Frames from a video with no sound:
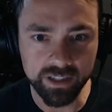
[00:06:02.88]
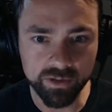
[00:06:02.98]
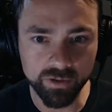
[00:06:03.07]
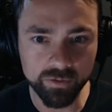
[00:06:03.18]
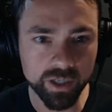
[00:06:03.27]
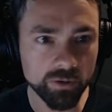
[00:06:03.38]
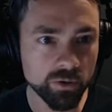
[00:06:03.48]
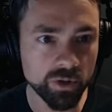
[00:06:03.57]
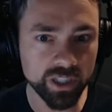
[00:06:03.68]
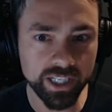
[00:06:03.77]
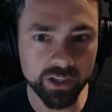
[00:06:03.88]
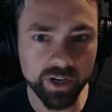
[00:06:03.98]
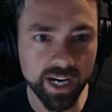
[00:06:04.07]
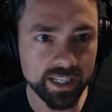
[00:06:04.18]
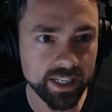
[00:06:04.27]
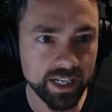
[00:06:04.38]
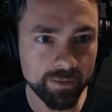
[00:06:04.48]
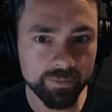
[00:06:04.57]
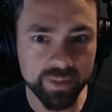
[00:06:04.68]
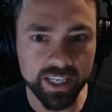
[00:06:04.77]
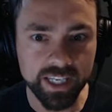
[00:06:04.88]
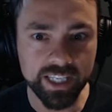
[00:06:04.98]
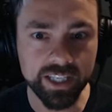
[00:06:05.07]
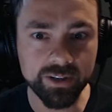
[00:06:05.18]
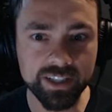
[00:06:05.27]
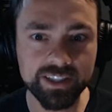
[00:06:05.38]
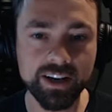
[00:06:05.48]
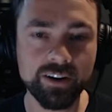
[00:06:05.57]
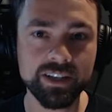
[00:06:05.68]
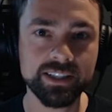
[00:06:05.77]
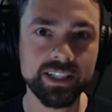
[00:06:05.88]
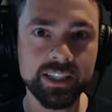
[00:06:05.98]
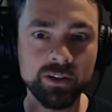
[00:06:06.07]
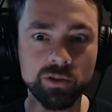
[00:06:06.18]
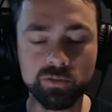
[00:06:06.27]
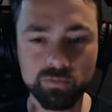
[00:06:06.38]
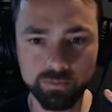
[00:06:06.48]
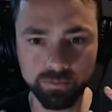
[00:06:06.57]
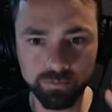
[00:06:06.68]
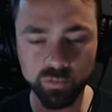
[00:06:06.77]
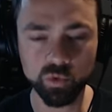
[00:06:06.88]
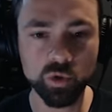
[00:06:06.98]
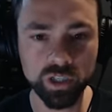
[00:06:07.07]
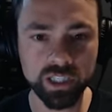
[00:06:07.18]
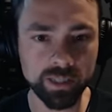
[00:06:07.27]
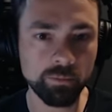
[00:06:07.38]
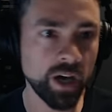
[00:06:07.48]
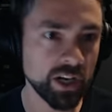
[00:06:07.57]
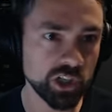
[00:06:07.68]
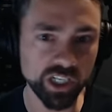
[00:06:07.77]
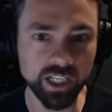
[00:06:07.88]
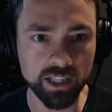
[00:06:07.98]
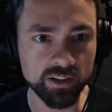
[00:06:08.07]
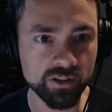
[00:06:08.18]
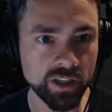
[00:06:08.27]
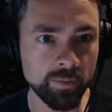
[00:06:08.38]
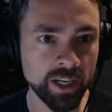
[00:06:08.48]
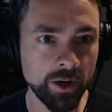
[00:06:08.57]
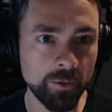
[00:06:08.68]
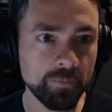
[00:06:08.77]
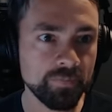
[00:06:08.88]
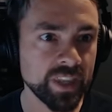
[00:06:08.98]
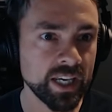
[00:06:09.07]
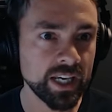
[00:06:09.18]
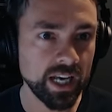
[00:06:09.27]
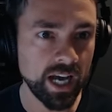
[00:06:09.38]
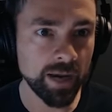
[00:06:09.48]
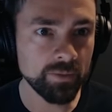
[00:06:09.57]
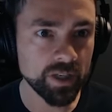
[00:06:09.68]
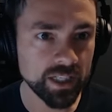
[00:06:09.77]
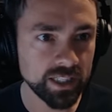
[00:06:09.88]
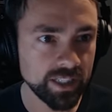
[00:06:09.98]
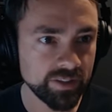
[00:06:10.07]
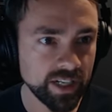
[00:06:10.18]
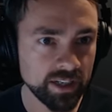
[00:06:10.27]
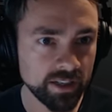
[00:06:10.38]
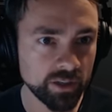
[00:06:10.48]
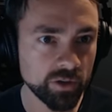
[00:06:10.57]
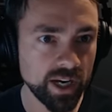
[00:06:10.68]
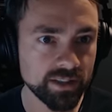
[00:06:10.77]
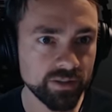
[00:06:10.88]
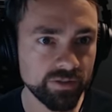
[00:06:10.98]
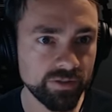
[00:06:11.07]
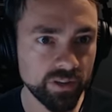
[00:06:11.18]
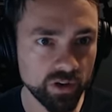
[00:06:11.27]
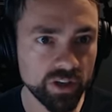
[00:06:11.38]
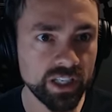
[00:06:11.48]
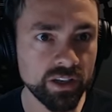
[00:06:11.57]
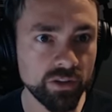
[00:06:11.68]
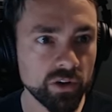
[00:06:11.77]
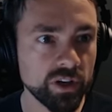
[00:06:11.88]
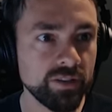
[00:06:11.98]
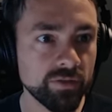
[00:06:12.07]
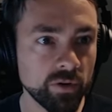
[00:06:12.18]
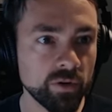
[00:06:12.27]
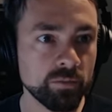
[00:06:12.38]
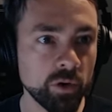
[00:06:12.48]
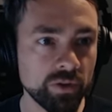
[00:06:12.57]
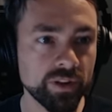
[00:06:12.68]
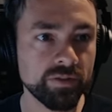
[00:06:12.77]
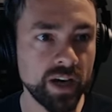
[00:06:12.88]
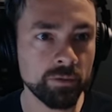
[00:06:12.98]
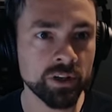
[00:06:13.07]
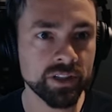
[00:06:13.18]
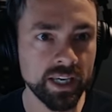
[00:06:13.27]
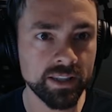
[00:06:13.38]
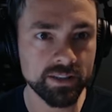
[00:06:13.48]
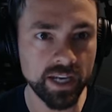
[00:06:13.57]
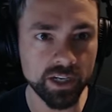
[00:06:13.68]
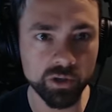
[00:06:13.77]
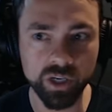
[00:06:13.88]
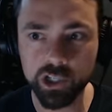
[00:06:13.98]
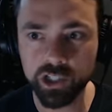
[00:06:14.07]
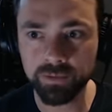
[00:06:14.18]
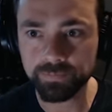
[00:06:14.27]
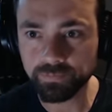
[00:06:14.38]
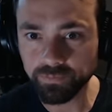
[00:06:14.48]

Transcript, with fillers: So if we really crank that up, you can start to see those really punchy colors coming out. I'm going to leave it at an aggressive 30 and 30 for both the vibrance and the saturation.